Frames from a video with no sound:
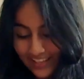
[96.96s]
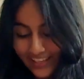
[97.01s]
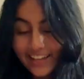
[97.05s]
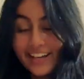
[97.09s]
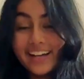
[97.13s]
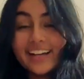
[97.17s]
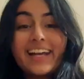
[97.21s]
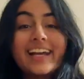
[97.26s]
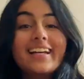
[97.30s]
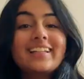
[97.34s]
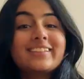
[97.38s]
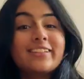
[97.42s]

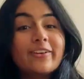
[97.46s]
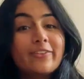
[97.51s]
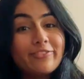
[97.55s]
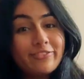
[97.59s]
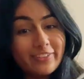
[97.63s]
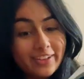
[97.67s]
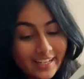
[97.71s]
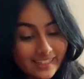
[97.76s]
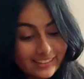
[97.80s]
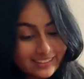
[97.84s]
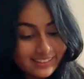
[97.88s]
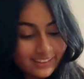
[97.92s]
Okay, so
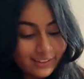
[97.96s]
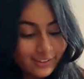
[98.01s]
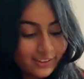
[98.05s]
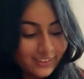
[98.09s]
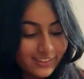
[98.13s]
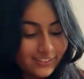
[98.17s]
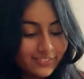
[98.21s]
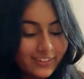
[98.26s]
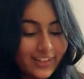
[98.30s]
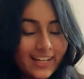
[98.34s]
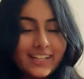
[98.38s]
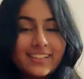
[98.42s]
first looks
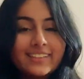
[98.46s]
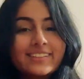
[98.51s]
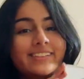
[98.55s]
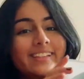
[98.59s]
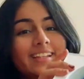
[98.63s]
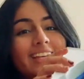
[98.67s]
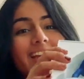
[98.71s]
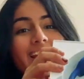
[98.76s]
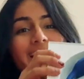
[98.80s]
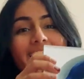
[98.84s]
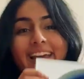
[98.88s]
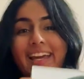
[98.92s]
first.
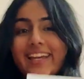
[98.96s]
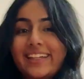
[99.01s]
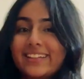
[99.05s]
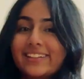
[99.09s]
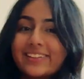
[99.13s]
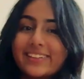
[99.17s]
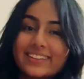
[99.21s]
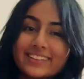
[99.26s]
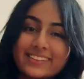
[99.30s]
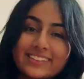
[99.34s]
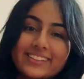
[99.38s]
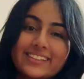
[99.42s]
Here you
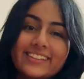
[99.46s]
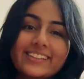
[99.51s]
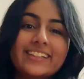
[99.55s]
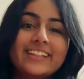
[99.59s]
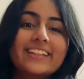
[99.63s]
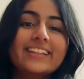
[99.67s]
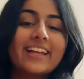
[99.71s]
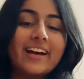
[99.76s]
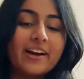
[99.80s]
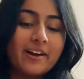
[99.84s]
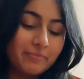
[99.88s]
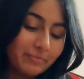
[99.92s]
can see
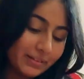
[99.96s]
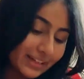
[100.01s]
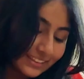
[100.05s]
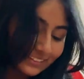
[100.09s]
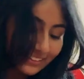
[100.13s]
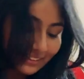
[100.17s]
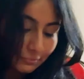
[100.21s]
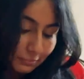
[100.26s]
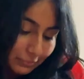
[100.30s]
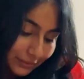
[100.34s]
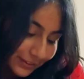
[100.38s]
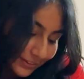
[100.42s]
the
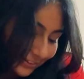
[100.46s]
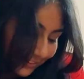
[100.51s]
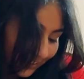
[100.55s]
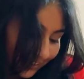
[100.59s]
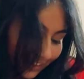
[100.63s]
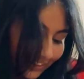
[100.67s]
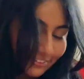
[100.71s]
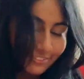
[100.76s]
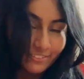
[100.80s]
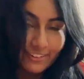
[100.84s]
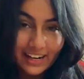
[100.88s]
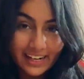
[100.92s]
amazing blue
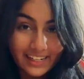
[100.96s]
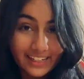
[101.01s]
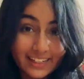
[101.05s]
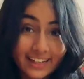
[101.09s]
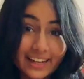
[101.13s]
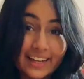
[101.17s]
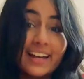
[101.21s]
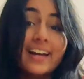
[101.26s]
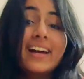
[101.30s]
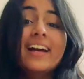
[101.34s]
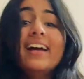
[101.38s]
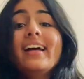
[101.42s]
color right
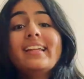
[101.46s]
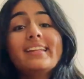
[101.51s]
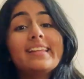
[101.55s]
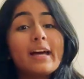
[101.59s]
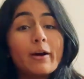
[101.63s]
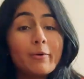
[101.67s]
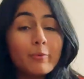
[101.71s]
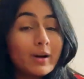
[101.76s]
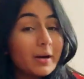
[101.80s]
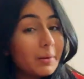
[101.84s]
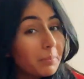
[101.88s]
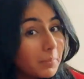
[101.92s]
here. There
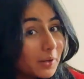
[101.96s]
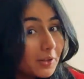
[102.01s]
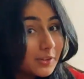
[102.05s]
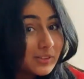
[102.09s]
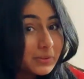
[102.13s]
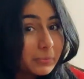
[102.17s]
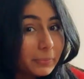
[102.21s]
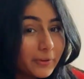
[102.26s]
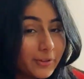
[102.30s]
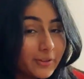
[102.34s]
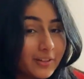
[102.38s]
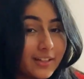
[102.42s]
were
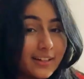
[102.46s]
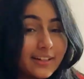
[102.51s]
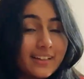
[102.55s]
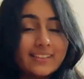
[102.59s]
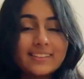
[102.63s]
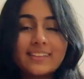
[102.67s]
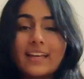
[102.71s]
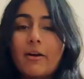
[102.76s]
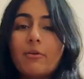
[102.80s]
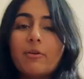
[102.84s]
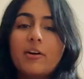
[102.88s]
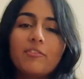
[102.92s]
multiple colors,
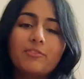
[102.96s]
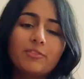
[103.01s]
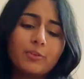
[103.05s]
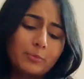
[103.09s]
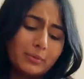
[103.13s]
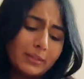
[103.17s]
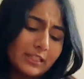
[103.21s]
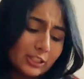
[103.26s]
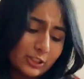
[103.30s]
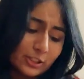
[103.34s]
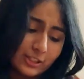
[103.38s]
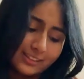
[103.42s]
however
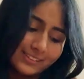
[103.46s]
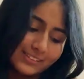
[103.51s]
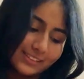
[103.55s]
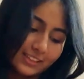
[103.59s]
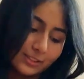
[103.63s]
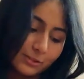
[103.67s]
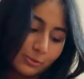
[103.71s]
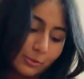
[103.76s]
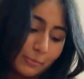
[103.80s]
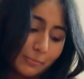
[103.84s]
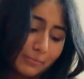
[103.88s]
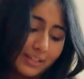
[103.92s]
we chose this
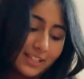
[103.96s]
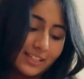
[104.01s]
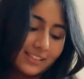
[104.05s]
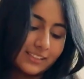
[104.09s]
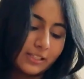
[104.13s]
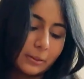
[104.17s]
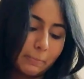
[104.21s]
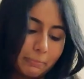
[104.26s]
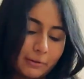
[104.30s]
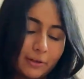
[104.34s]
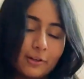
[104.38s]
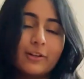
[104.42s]
one because
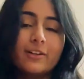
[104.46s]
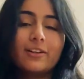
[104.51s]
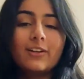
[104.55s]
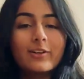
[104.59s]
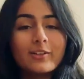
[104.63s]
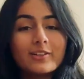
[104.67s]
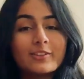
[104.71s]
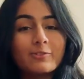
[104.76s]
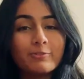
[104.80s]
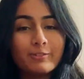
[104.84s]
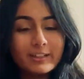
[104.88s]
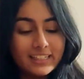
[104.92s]
the blue looks
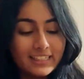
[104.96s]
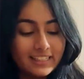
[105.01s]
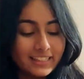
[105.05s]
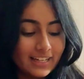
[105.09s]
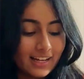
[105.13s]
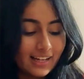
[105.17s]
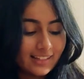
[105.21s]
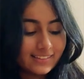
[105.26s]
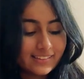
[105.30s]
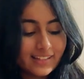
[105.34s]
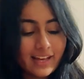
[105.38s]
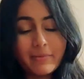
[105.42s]
really
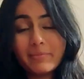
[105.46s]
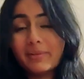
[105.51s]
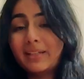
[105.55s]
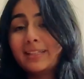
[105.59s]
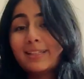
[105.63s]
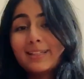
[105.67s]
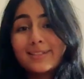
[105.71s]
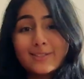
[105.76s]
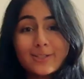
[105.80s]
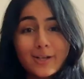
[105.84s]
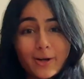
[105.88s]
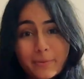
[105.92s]
nice. I mean
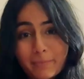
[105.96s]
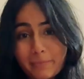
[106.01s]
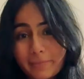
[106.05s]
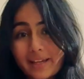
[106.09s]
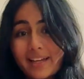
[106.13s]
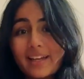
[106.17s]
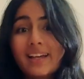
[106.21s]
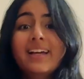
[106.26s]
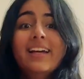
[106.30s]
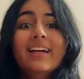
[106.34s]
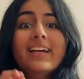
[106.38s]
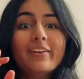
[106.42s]
the top bit,
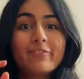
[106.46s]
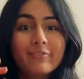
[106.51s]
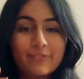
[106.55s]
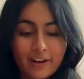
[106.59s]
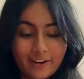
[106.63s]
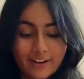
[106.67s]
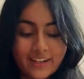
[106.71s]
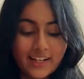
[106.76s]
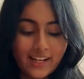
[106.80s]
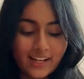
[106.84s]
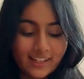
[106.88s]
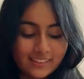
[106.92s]

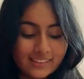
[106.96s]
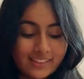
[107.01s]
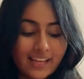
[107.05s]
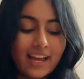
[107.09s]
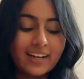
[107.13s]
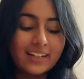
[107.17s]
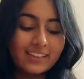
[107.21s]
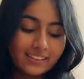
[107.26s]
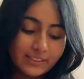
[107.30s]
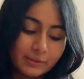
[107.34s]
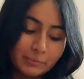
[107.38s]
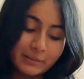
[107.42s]
very nice, and
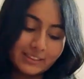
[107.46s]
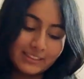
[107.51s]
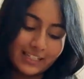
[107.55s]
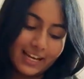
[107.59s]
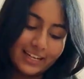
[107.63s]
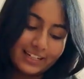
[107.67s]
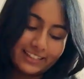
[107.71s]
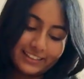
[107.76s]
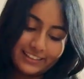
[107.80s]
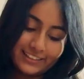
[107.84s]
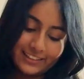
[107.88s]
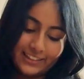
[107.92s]
it's a
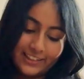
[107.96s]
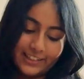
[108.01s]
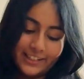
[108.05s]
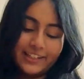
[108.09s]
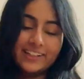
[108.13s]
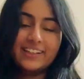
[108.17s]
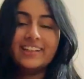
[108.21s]
metallic color.